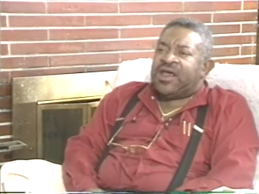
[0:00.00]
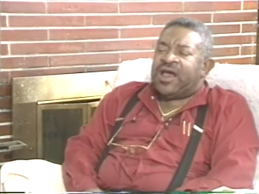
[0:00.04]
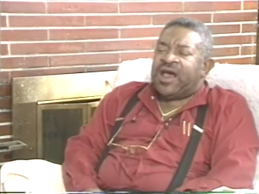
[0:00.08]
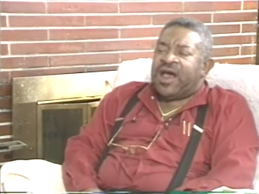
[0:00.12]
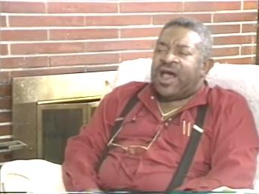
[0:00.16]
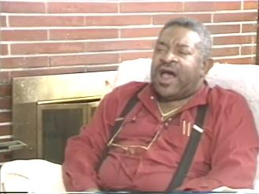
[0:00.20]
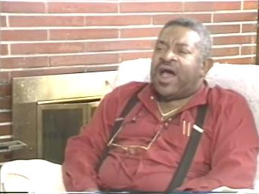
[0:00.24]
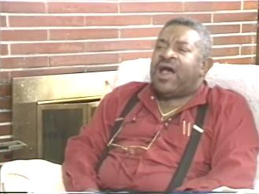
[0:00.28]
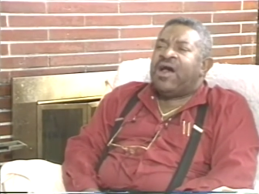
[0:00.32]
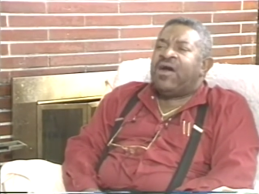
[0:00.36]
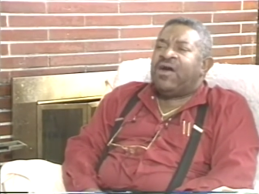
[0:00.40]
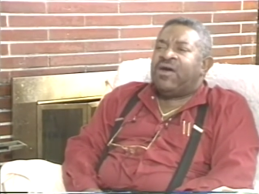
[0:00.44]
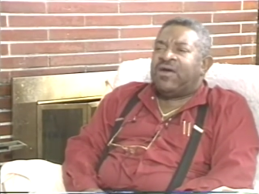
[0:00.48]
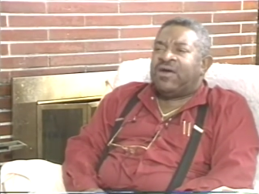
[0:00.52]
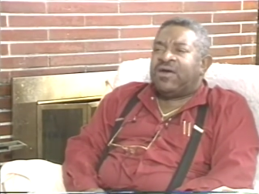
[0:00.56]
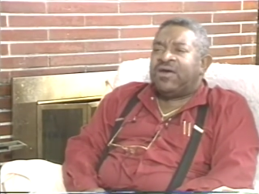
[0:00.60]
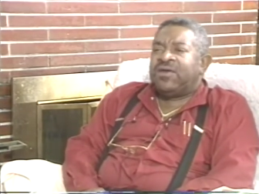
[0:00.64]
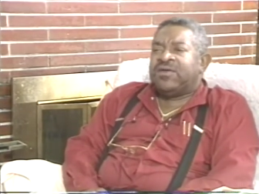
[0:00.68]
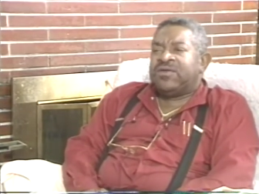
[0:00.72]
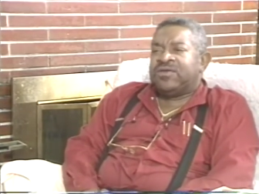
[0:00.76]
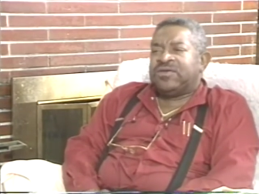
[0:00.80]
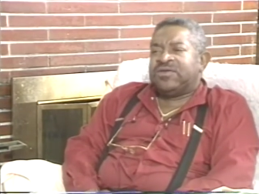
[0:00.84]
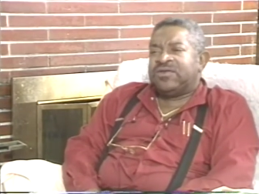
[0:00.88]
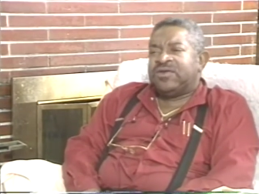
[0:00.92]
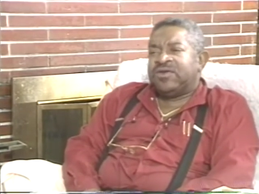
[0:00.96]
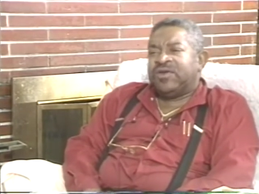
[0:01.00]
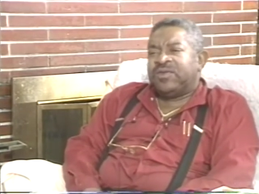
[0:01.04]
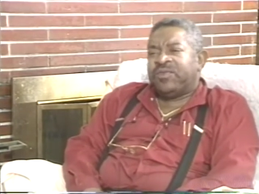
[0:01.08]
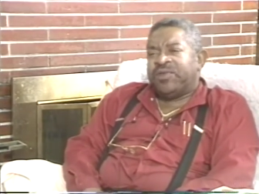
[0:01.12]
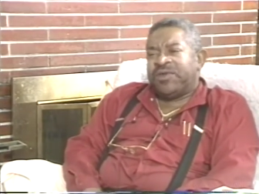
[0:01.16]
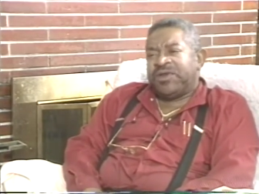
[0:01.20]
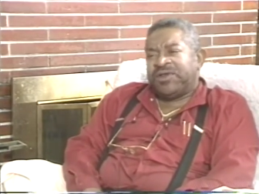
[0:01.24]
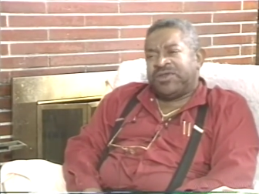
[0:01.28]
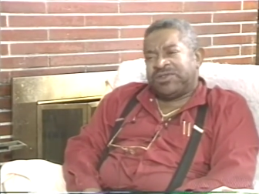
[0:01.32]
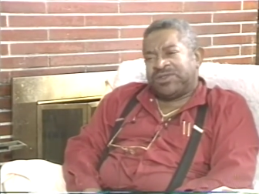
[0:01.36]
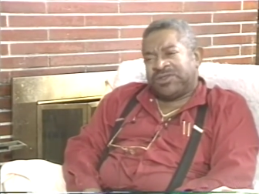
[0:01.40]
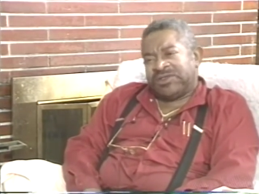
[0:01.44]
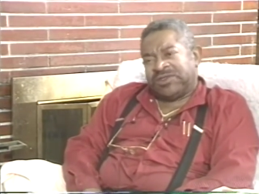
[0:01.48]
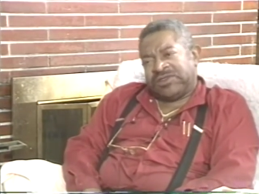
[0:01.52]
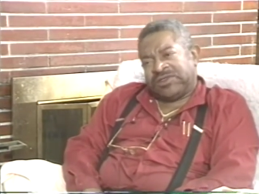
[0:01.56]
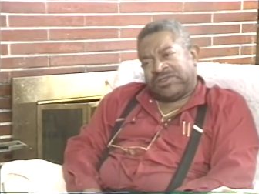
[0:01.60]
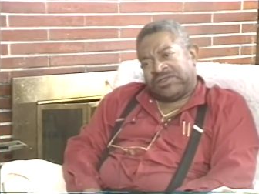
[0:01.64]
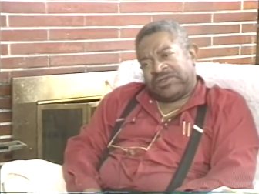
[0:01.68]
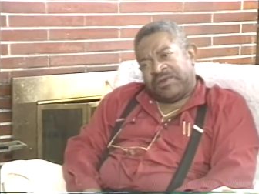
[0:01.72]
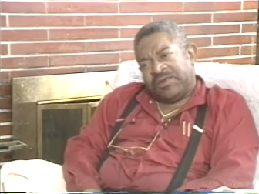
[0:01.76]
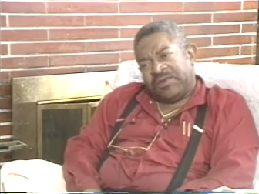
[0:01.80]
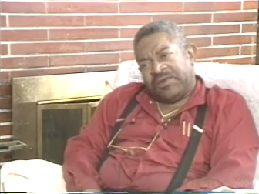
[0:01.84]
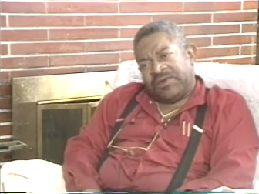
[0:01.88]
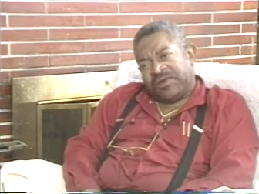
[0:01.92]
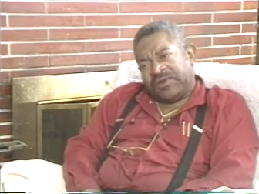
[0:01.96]
I own a piece of this
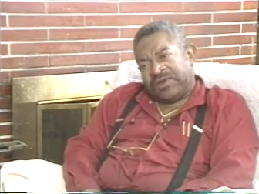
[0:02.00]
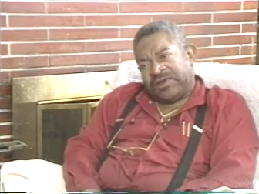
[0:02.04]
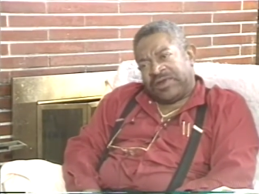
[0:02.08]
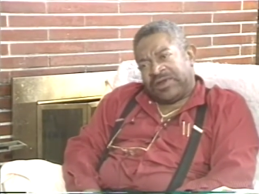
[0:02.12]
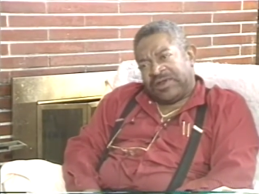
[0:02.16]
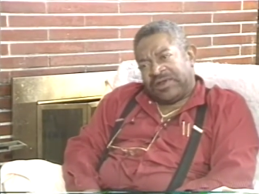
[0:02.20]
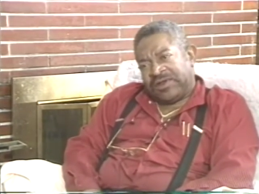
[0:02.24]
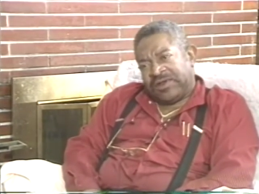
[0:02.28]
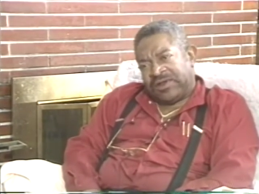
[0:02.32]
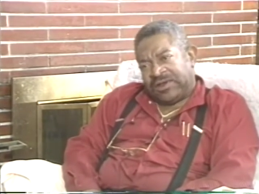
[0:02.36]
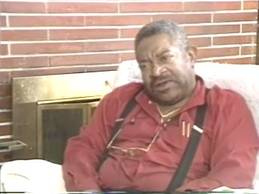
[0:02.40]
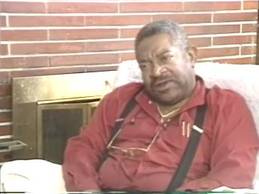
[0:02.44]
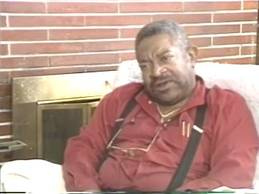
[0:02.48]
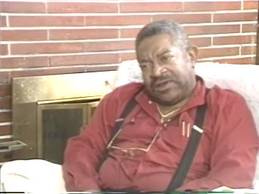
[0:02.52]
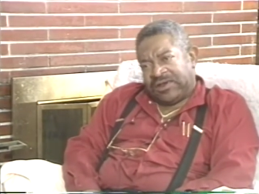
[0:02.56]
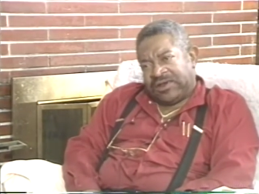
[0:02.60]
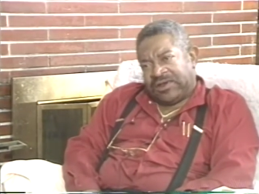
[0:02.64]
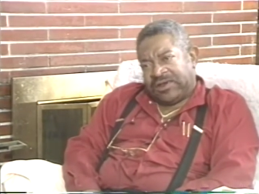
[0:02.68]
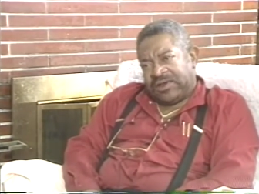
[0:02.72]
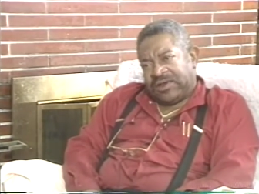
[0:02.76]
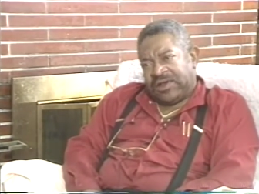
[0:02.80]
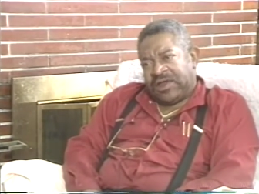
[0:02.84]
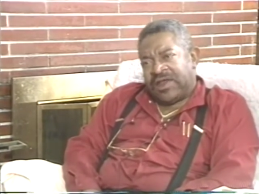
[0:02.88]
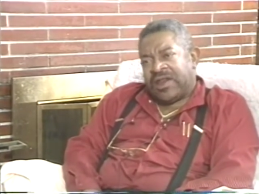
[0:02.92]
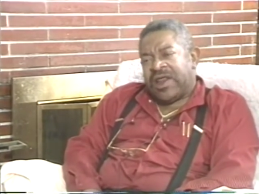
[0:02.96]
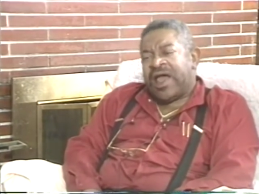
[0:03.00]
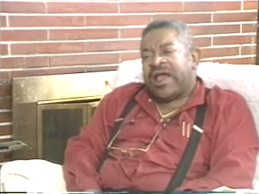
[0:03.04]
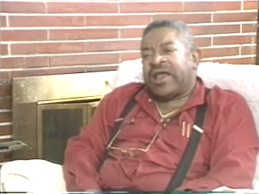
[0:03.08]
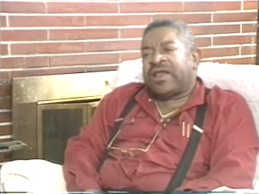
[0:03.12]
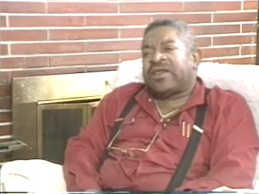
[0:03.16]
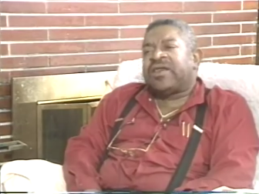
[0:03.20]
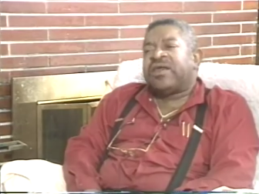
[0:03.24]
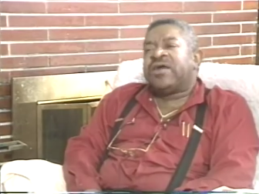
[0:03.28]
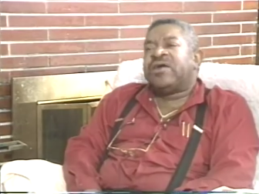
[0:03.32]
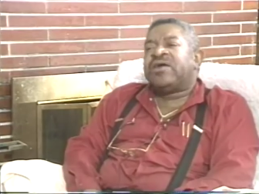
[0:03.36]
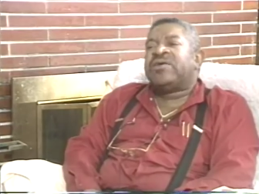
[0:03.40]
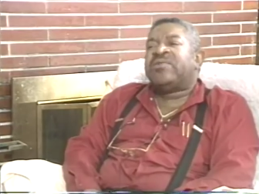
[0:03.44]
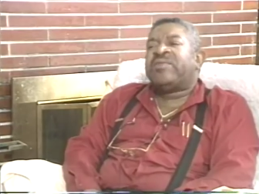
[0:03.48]
community and I care